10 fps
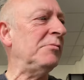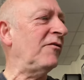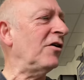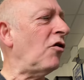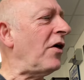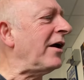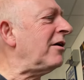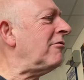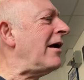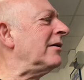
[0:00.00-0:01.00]
Have I got that
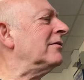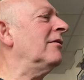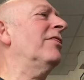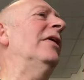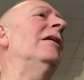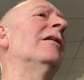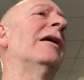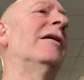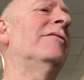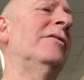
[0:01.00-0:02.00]
correct? I think I have.